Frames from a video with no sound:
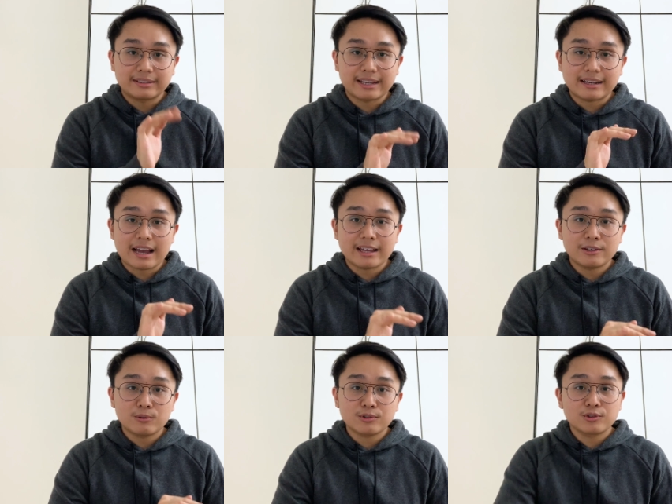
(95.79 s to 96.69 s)
that I
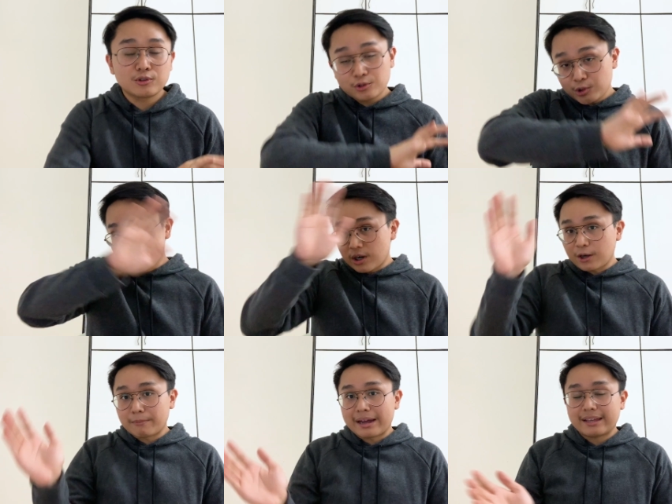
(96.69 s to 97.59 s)
use
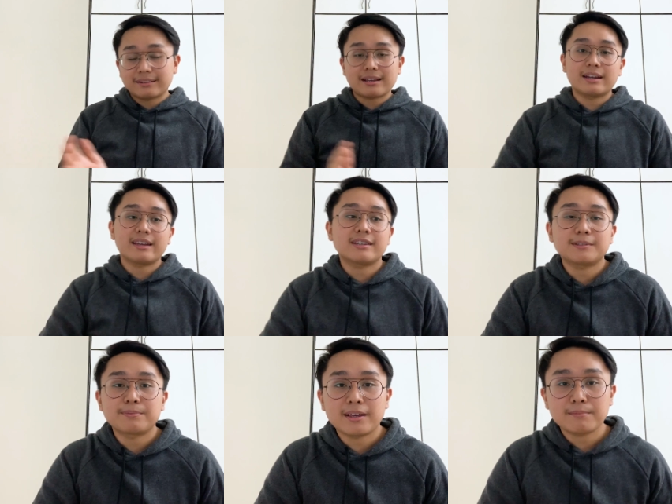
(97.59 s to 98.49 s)
throughout my entire
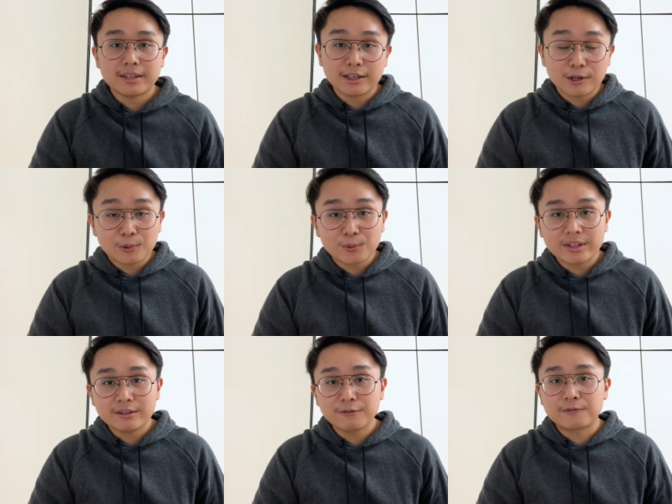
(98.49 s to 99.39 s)
SPM,
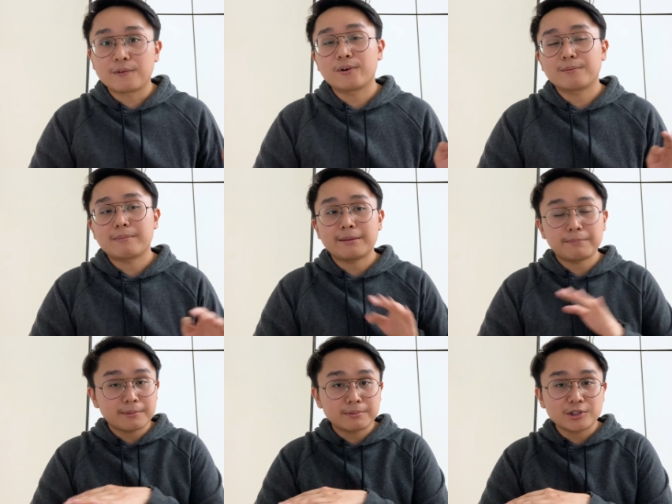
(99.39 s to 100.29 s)
including for my
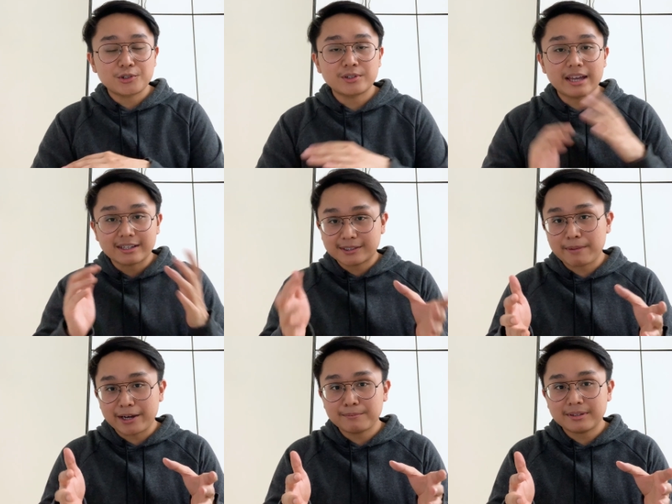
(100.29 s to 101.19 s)
paper three
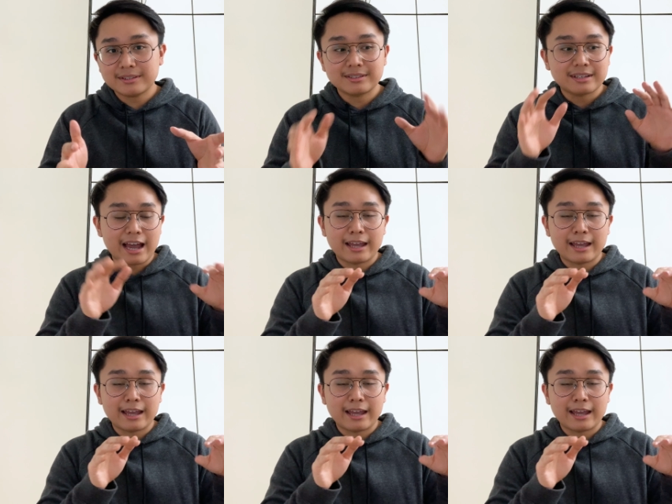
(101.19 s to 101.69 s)
experiments.